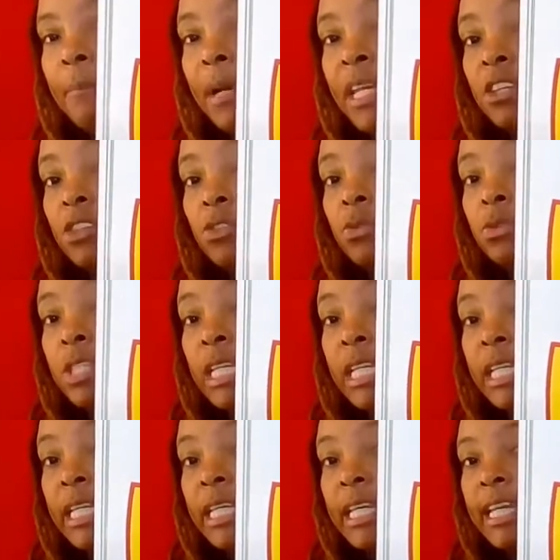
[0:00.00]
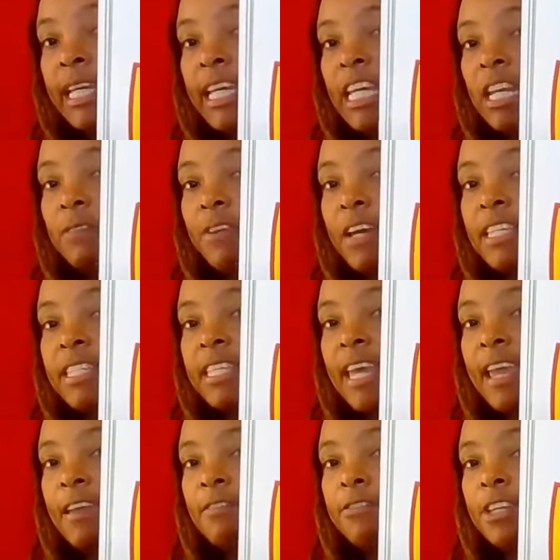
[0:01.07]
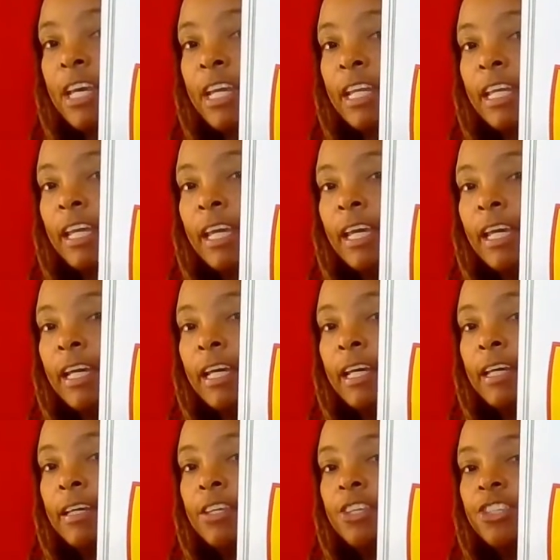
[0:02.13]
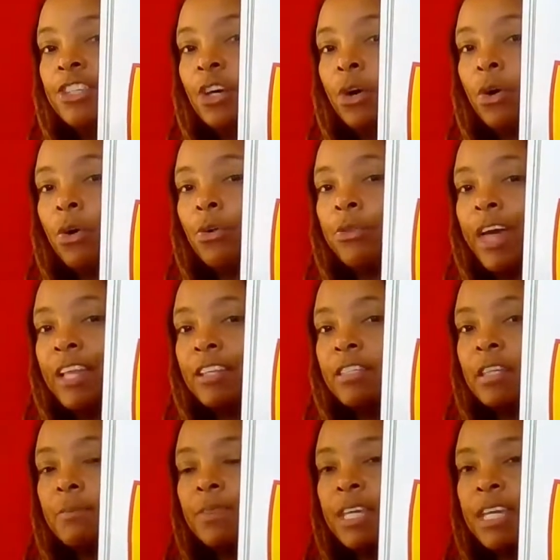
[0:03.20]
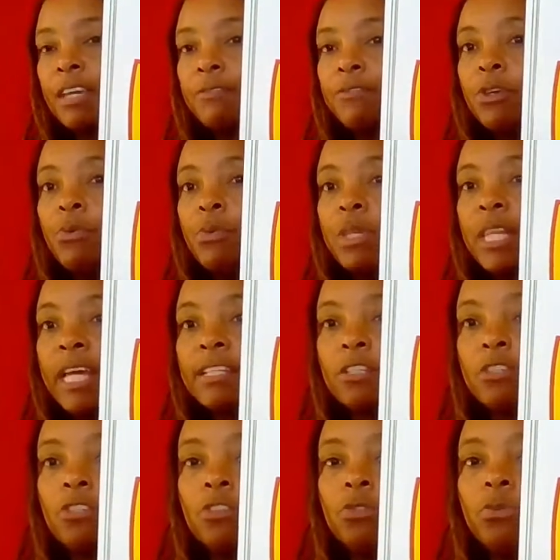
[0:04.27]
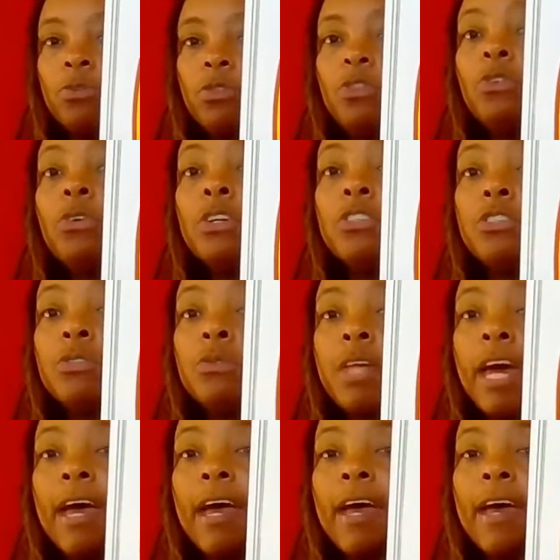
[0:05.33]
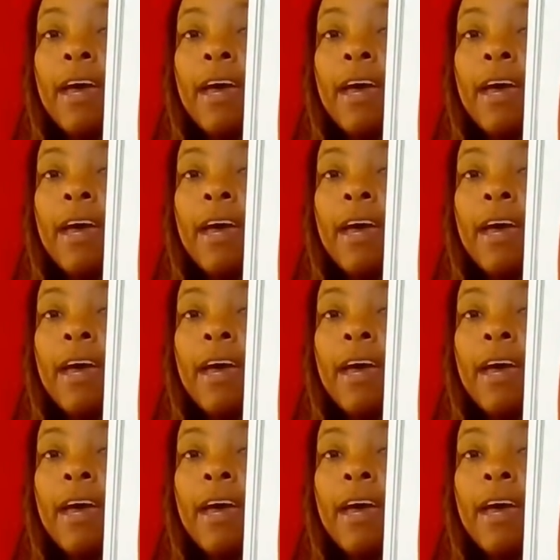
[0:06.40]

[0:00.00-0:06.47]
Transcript: am I using and if I saved any. So that's something if you would like to do, you could do that